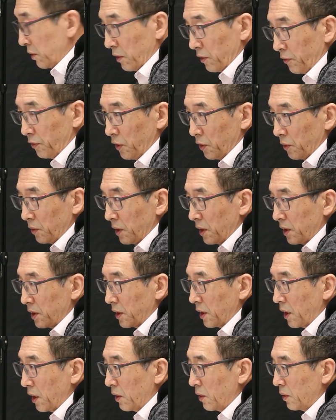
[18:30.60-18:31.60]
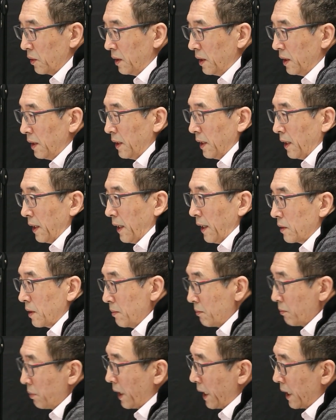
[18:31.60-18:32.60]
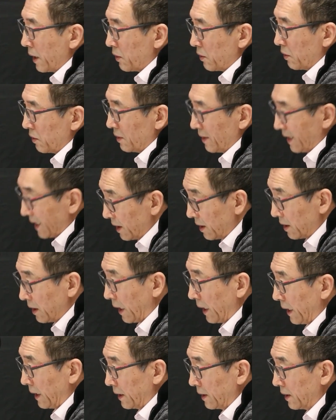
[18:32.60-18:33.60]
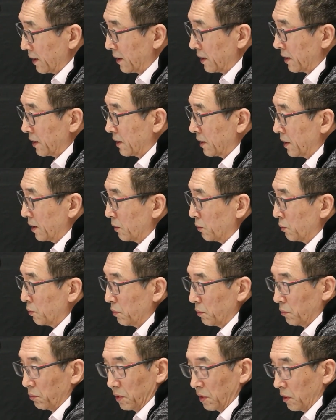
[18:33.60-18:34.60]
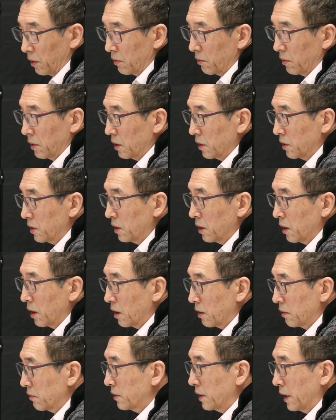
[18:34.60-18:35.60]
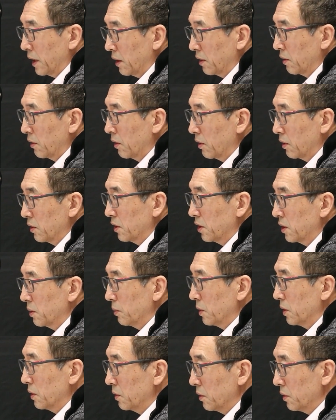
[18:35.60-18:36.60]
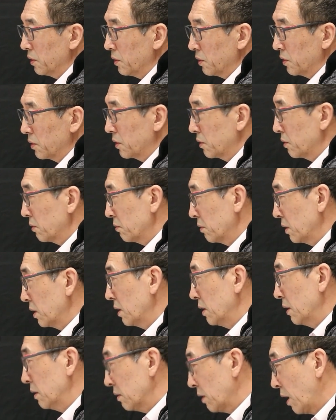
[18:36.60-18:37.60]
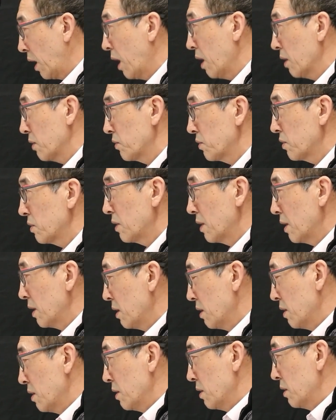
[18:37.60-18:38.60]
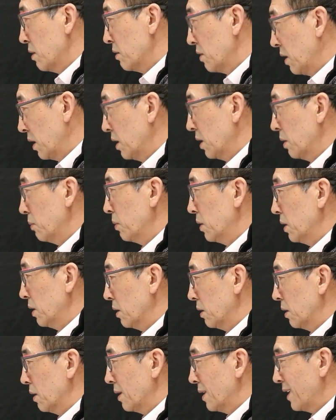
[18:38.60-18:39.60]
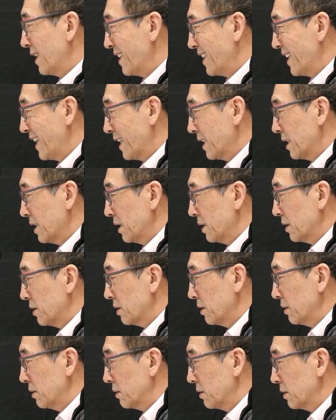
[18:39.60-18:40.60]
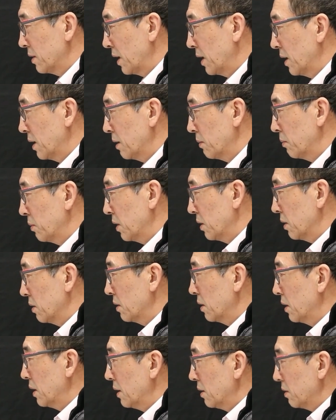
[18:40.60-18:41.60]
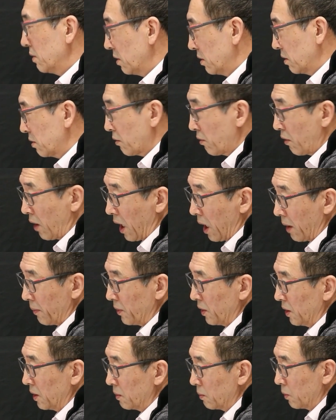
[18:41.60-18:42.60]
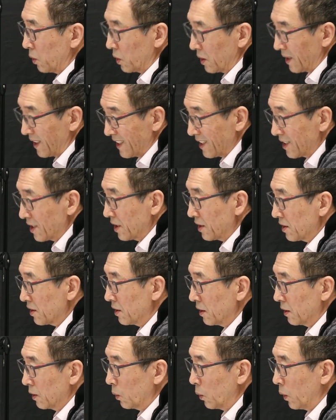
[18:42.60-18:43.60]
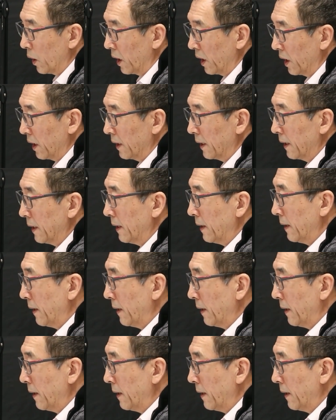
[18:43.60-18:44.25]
a few years ago, compared to these days, we already see a lot of technologies being used to really enhance data being connected and data being described in a more consistent way.